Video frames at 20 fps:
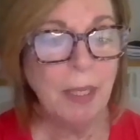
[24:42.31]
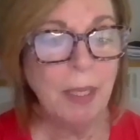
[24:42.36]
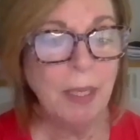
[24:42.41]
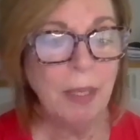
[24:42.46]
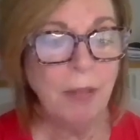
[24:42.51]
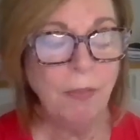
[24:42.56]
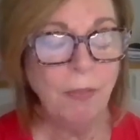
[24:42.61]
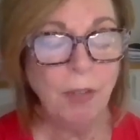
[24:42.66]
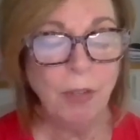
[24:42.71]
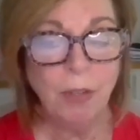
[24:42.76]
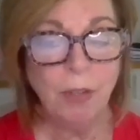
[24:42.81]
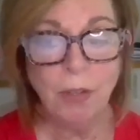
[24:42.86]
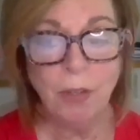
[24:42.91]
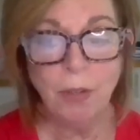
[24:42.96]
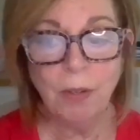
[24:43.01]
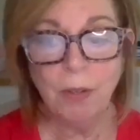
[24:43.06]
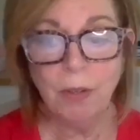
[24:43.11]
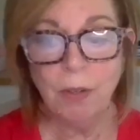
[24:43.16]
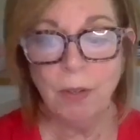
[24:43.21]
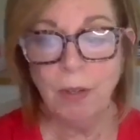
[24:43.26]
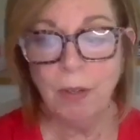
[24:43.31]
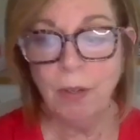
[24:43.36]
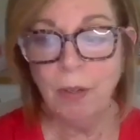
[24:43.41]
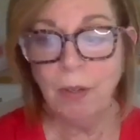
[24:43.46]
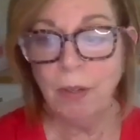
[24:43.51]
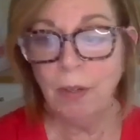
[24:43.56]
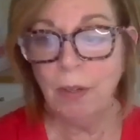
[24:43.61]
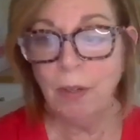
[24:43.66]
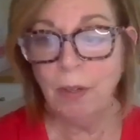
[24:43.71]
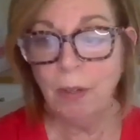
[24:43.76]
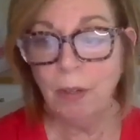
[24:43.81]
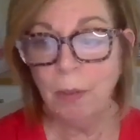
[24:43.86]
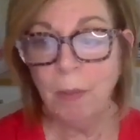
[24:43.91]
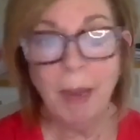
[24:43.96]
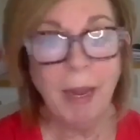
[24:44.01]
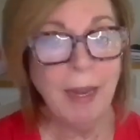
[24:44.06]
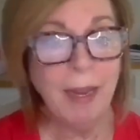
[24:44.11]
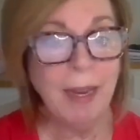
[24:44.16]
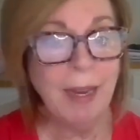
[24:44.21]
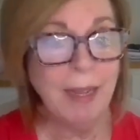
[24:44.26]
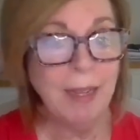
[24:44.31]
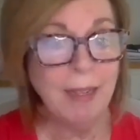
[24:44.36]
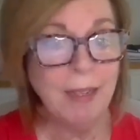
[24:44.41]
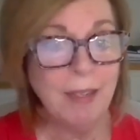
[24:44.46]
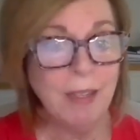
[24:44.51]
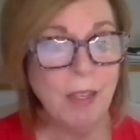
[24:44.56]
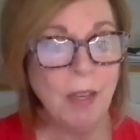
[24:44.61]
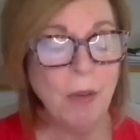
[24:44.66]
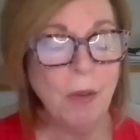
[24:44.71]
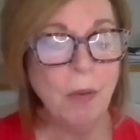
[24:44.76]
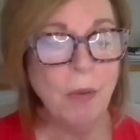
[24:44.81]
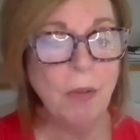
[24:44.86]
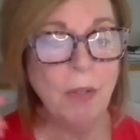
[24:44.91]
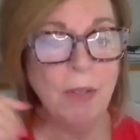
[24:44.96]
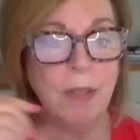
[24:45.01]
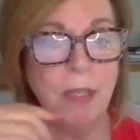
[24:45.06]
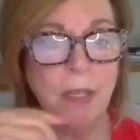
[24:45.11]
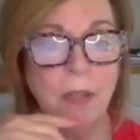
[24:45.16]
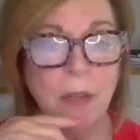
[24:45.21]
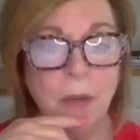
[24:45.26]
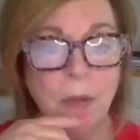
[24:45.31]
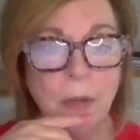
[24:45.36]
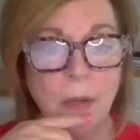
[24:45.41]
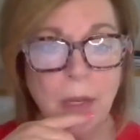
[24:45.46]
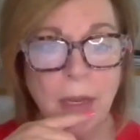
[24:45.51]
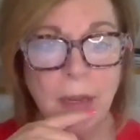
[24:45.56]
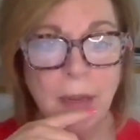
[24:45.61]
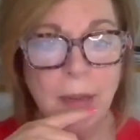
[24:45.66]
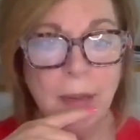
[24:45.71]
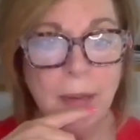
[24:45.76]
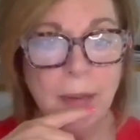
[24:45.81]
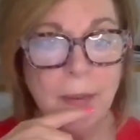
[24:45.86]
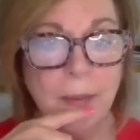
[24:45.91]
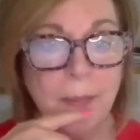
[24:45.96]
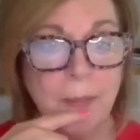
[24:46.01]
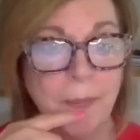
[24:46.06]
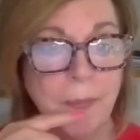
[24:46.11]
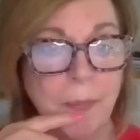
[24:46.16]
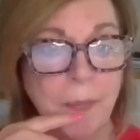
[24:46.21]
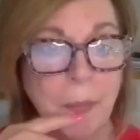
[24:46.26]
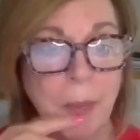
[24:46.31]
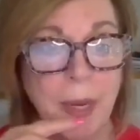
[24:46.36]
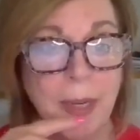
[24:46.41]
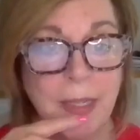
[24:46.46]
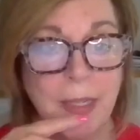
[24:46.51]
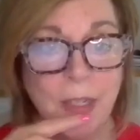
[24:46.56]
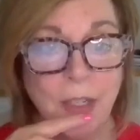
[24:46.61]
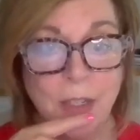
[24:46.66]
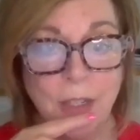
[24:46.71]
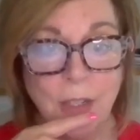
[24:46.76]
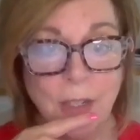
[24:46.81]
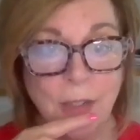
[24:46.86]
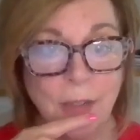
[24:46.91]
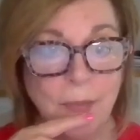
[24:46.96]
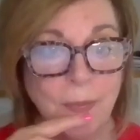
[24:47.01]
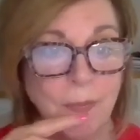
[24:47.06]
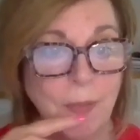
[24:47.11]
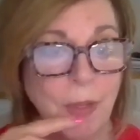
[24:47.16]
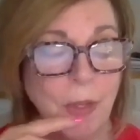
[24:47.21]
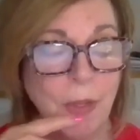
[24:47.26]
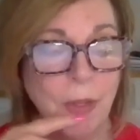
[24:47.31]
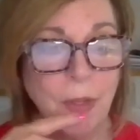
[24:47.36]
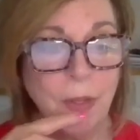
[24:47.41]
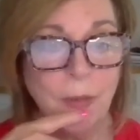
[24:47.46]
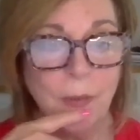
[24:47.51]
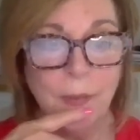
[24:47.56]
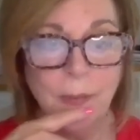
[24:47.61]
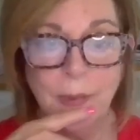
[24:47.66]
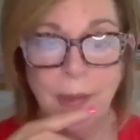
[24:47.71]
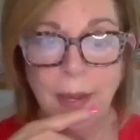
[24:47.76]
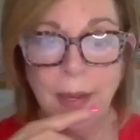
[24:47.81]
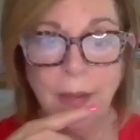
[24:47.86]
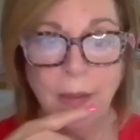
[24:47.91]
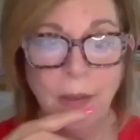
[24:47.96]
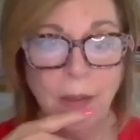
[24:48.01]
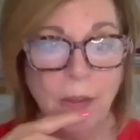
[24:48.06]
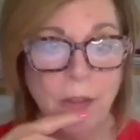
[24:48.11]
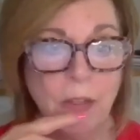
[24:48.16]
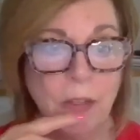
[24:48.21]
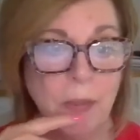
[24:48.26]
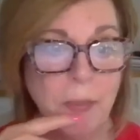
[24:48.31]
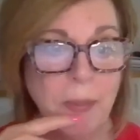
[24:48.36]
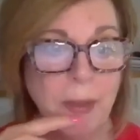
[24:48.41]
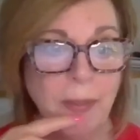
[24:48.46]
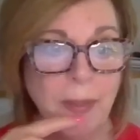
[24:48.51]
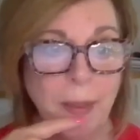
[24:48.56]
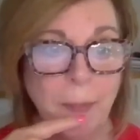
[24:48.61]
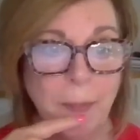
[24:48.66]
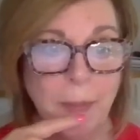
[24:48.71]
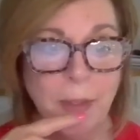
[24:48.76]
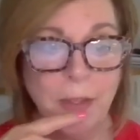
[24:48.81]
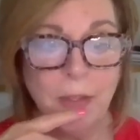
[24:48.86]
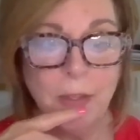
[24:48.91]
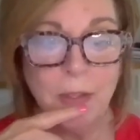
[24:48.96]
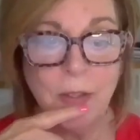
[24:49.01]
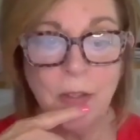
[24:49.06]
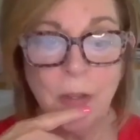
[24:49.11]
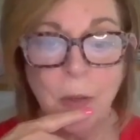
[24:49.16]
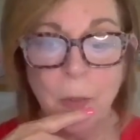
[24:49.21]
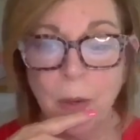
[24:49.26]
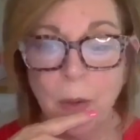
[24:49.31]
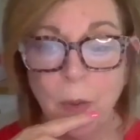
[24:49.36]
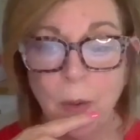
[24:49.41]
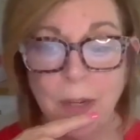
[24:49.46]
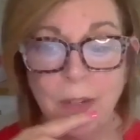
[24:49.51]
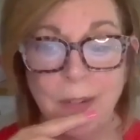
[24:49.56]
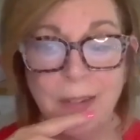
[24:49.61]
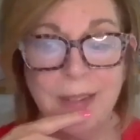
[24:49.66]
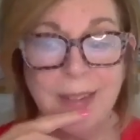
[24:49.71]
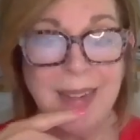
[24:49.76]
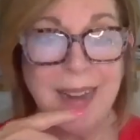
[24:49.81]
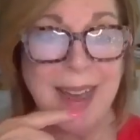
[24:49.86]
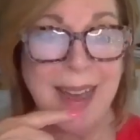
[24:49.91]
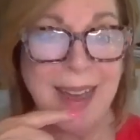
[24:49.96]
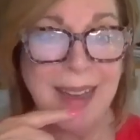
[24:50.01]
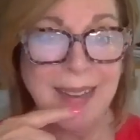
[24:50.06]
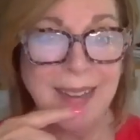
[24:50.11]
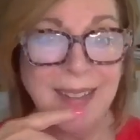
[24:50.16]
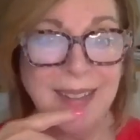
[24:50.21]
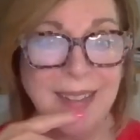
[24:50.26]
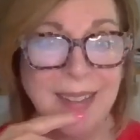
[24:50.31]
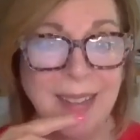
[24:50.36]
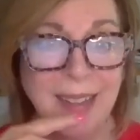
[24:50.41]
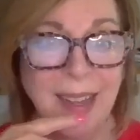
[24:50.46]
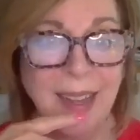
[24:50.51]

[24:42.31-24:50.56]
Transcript: if you might need it. So see your practitioner, your gynecologist about that. But just know what questions to ask.